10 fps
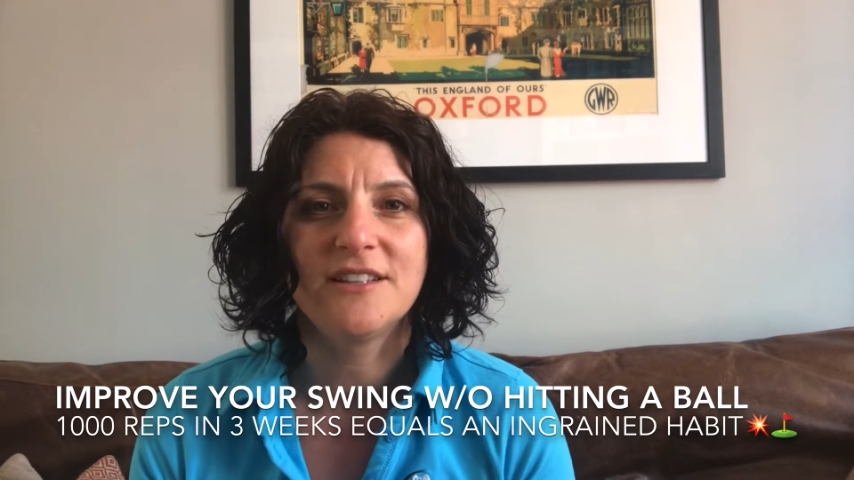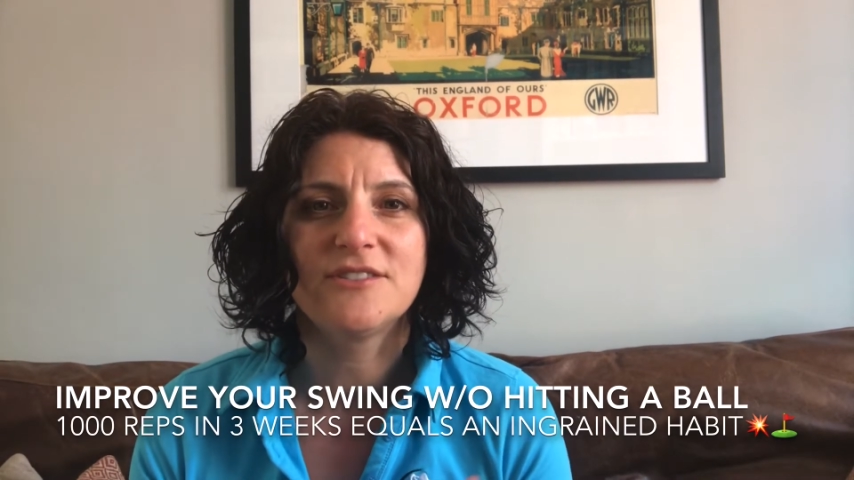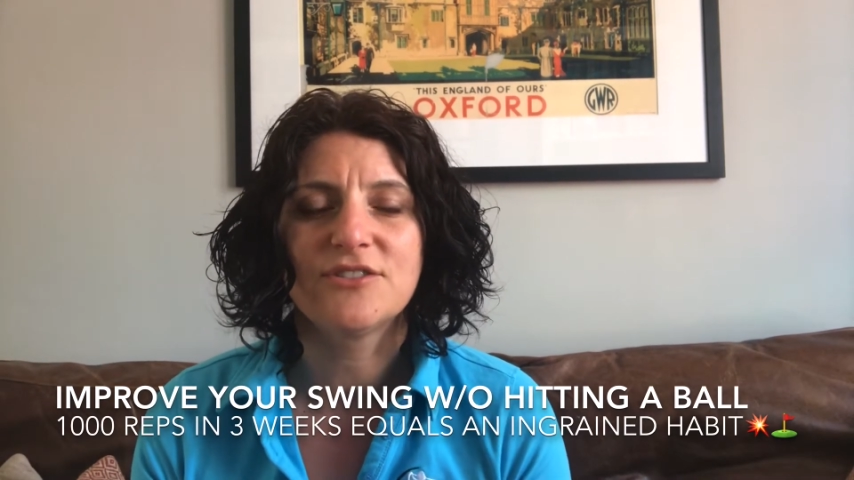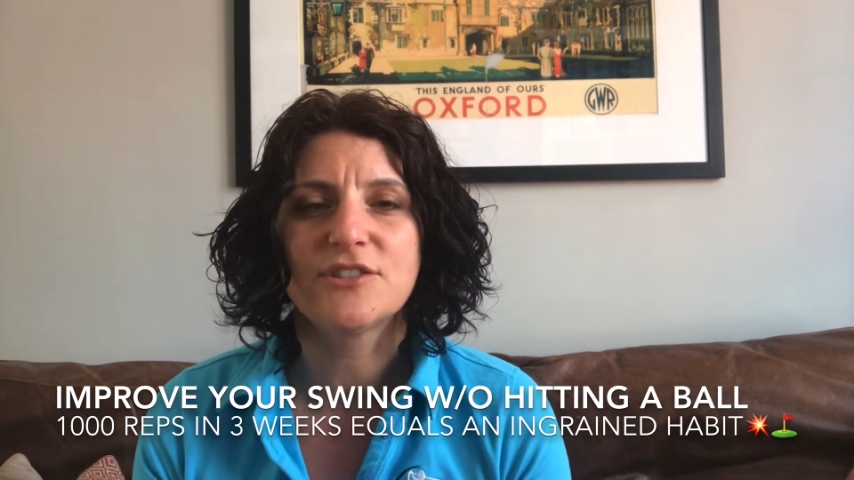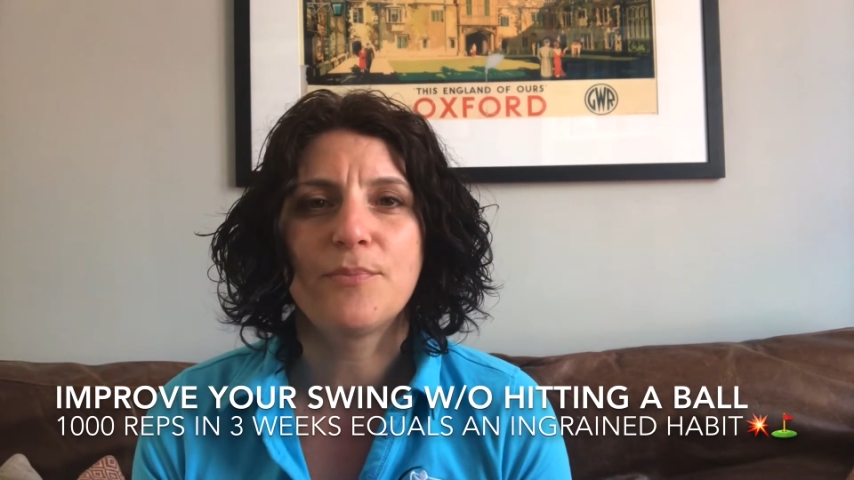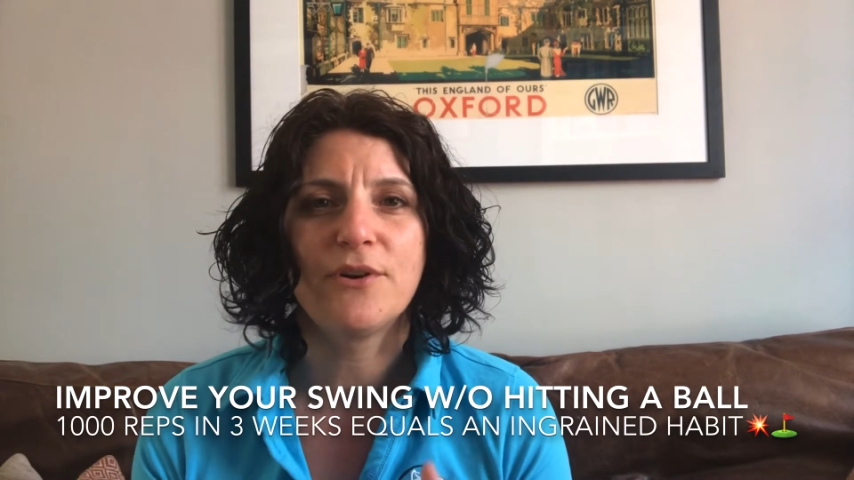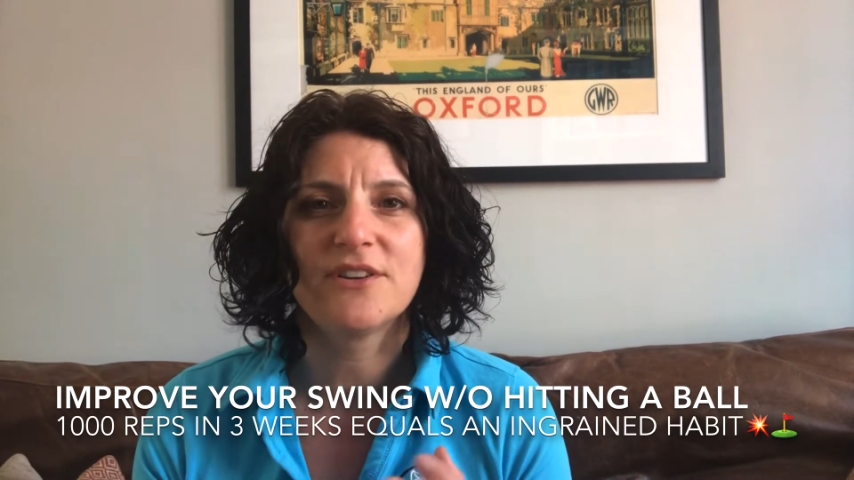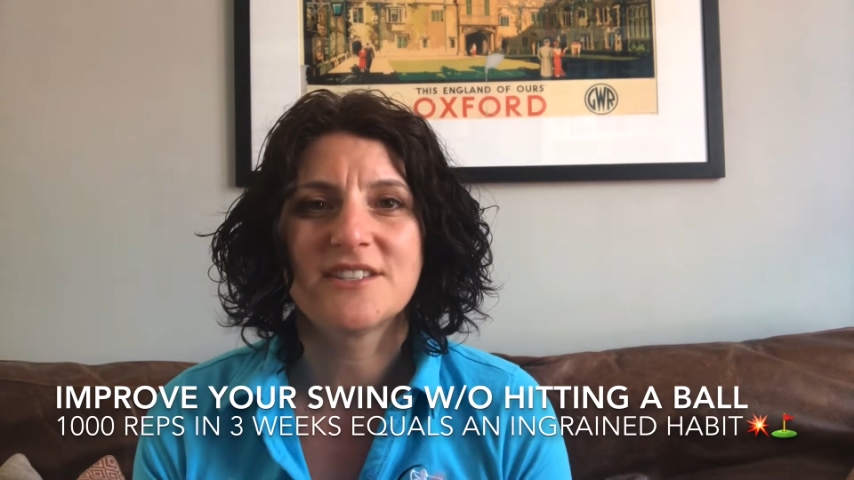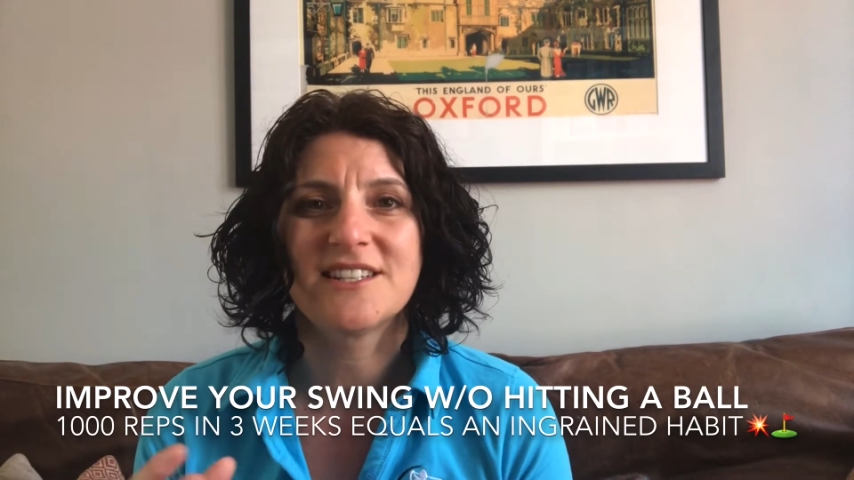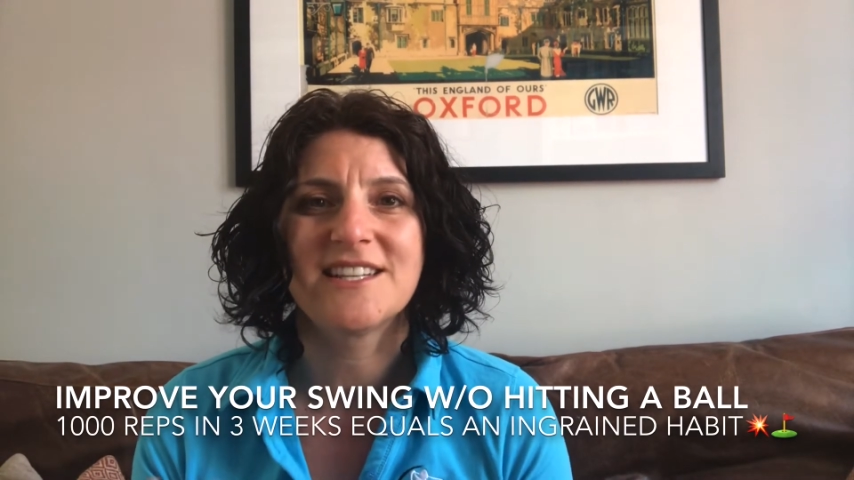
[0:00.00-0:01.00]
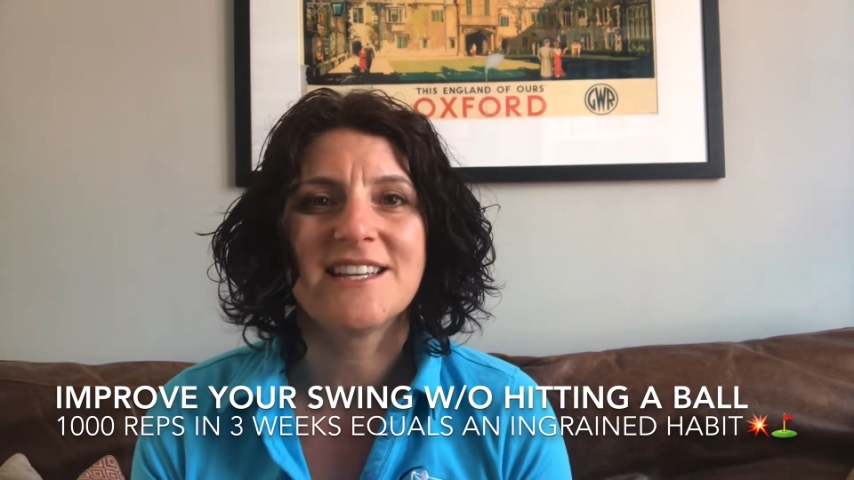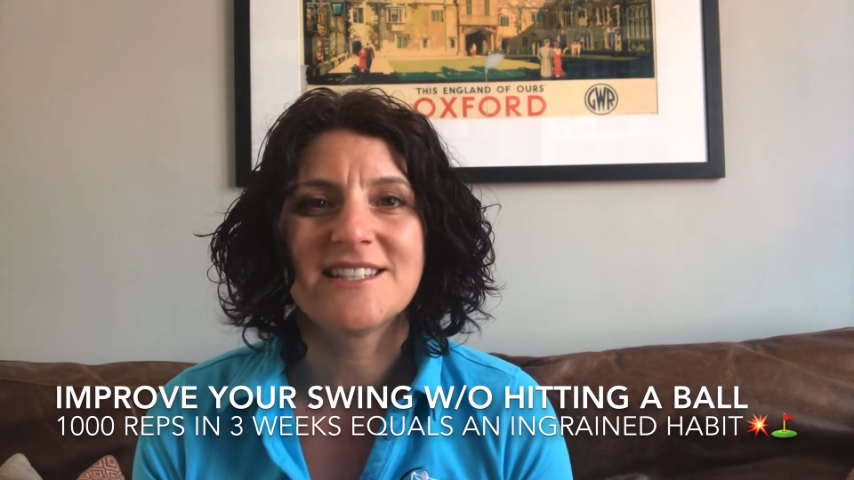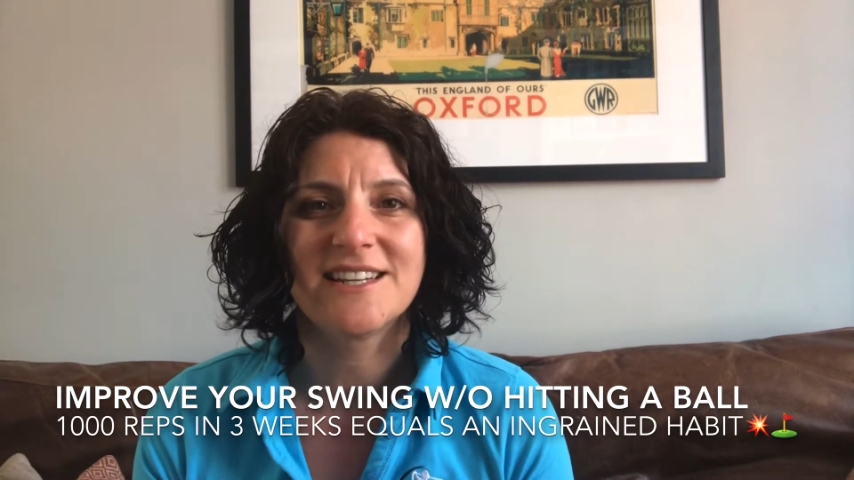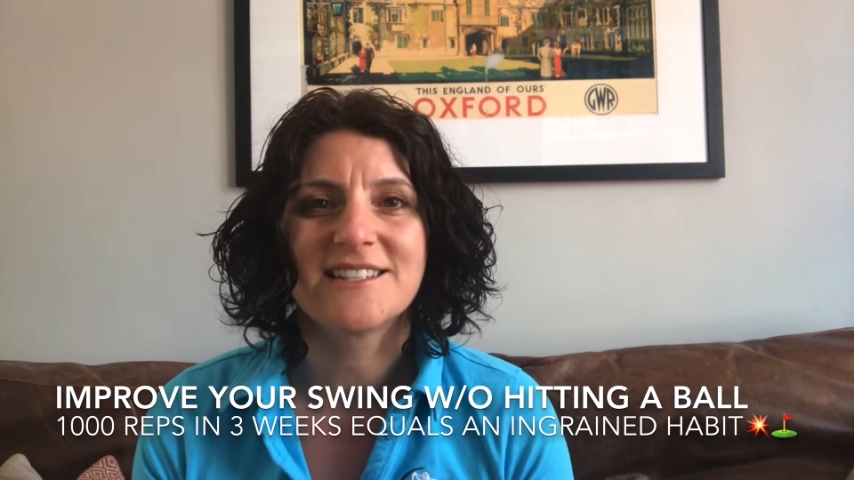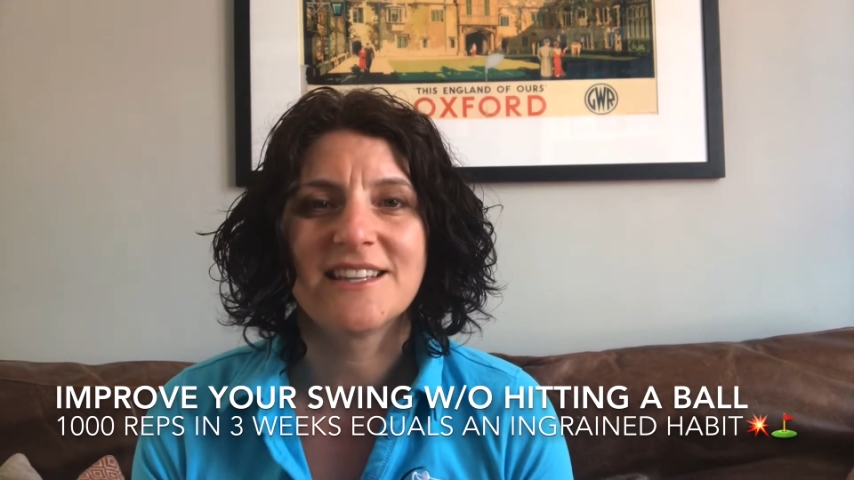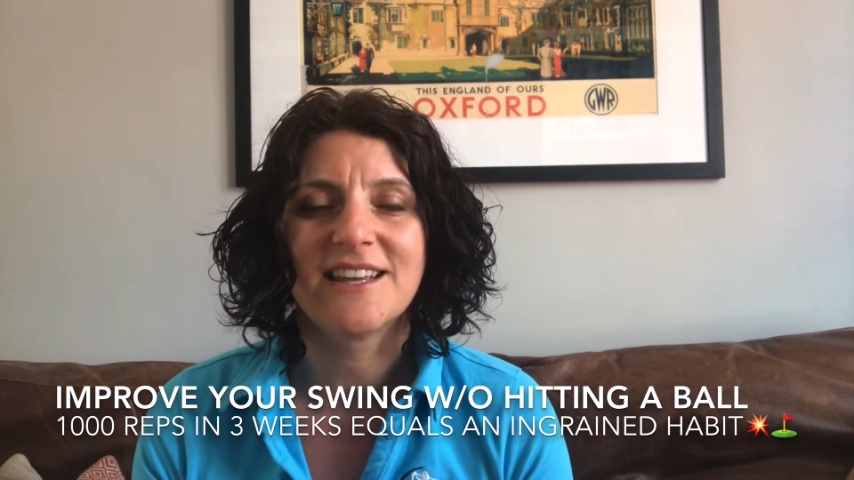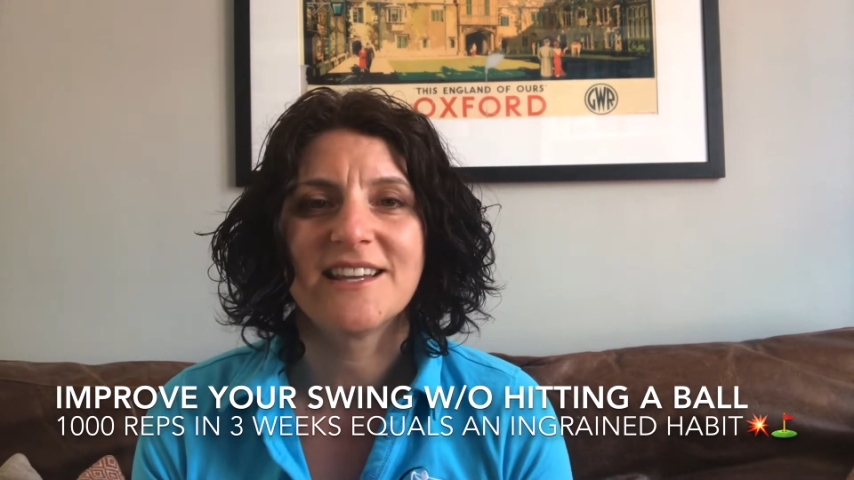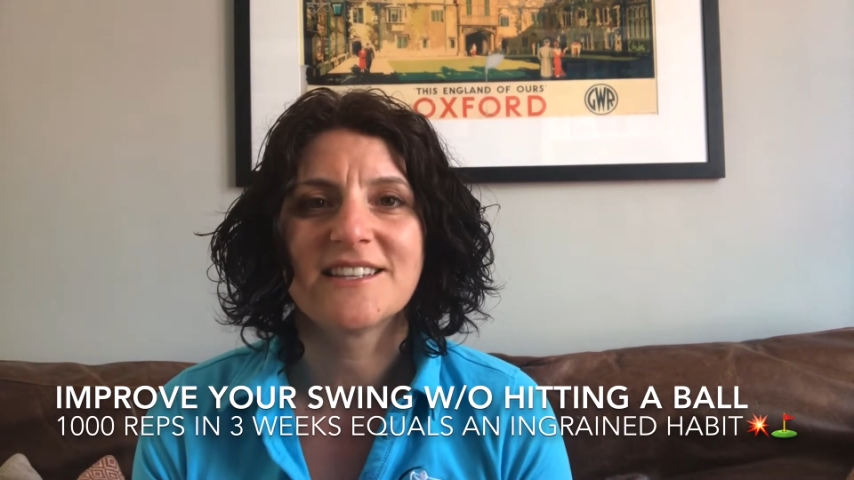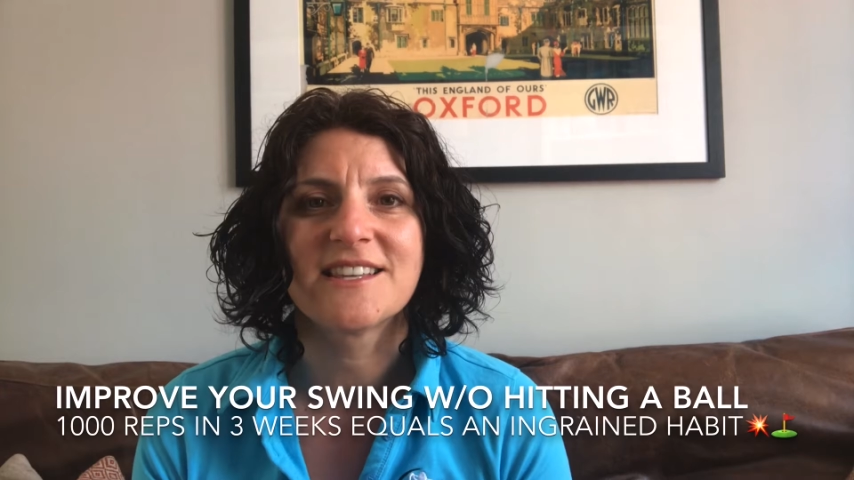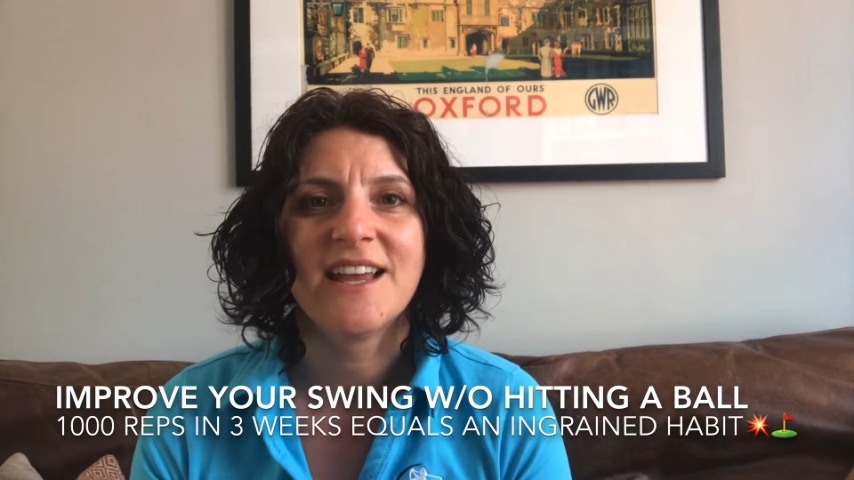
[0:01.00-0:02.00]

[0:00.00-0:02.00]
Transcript: just to put a statistic to this,